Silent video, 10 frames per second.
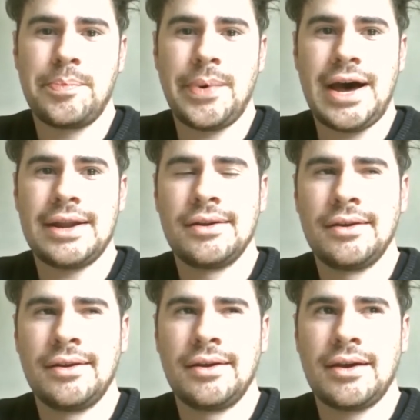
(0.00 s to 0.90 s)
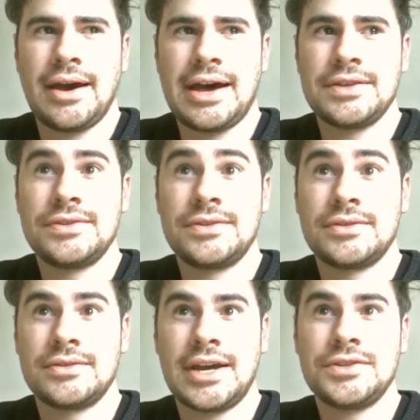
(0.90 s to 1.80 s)
But
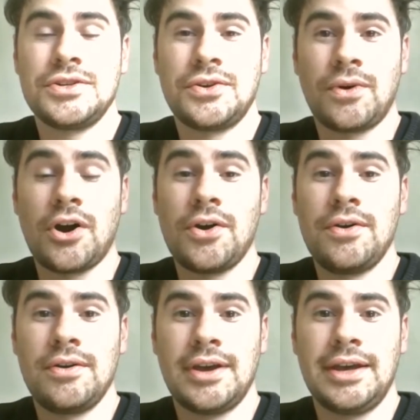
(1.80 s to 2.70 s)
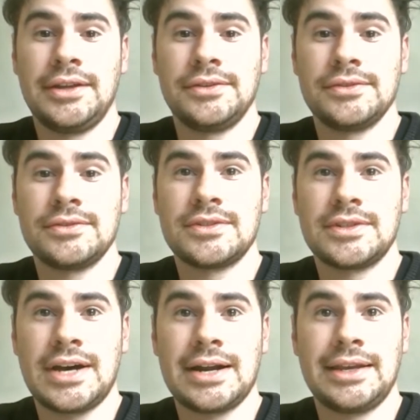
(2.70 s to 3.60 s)
as you grow and
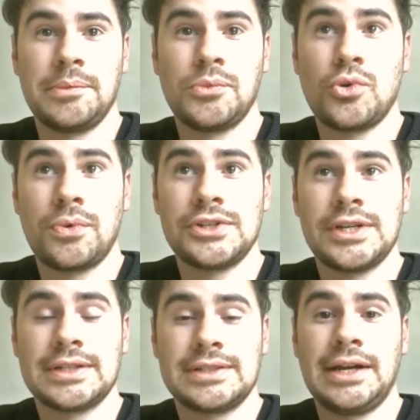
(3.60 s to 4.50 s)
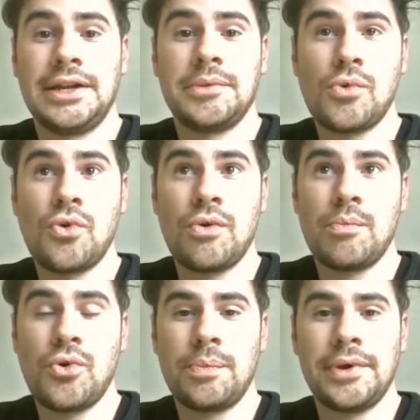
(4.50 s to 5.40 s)
start getting more projects done and
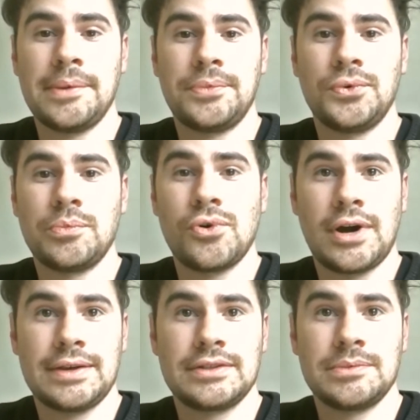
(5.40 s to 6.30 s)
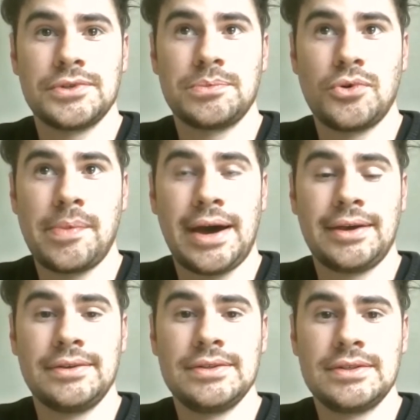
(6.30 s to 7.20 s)
more people, more customers, more
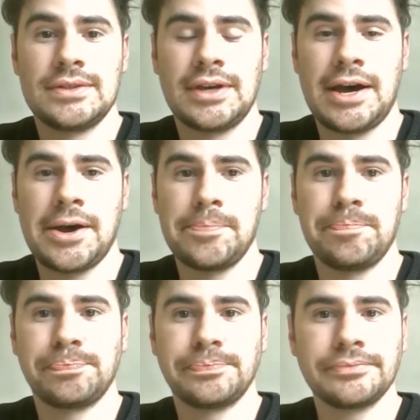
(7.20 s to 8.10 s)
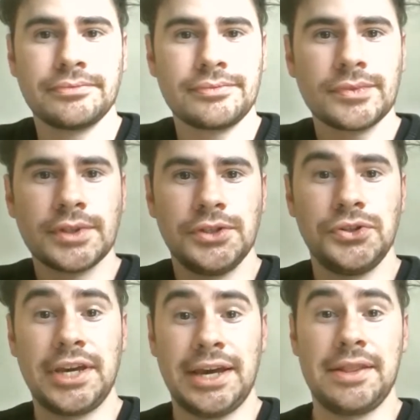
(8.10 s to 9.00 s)
backers,
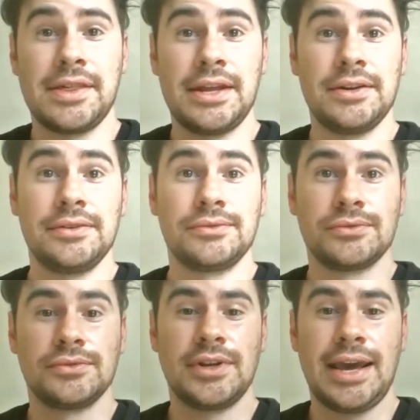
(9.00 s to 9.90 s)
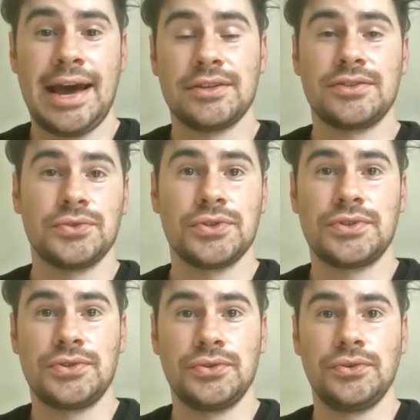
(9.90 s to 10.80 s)
you can then
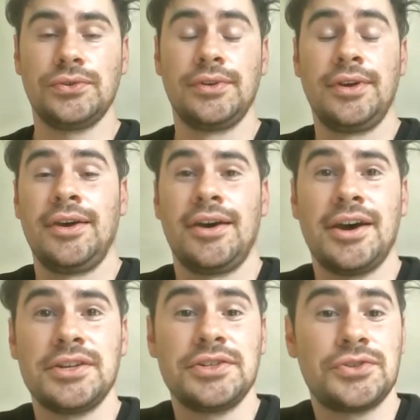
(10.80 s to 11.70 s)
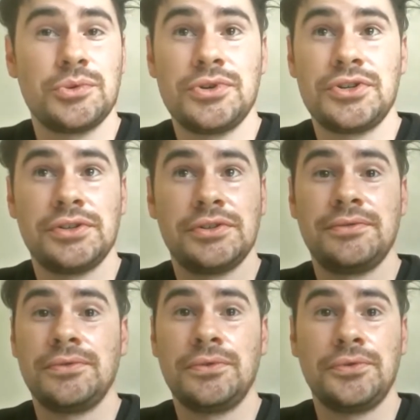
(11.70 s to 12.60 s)
outsource to a
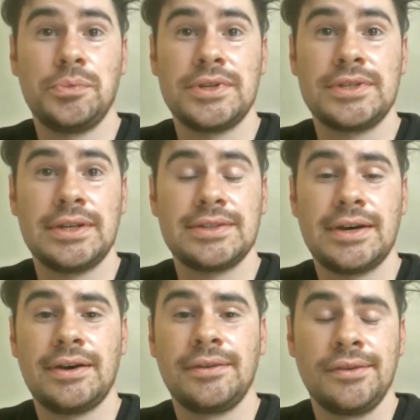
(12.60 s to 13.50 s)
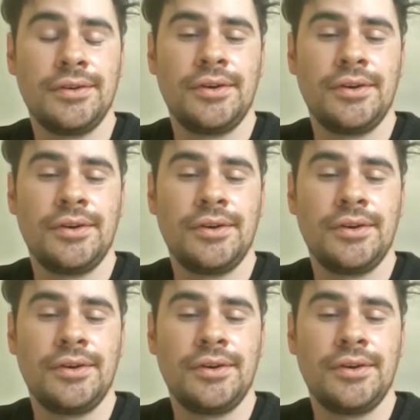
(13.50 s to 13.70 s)
distribution fulfillment center